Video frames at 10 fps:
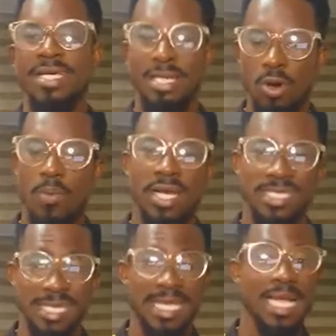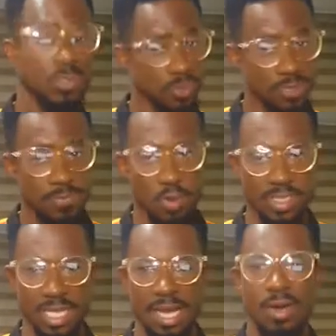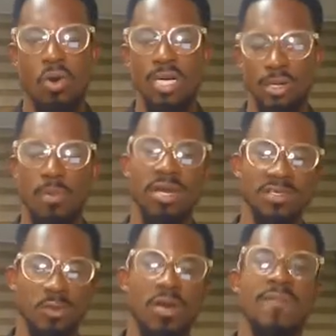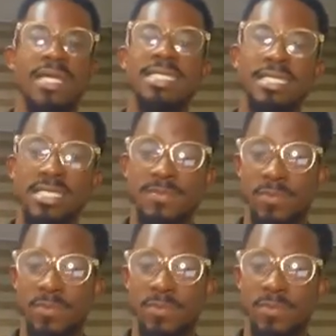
They double as the title sponsor, or they double as one of the leading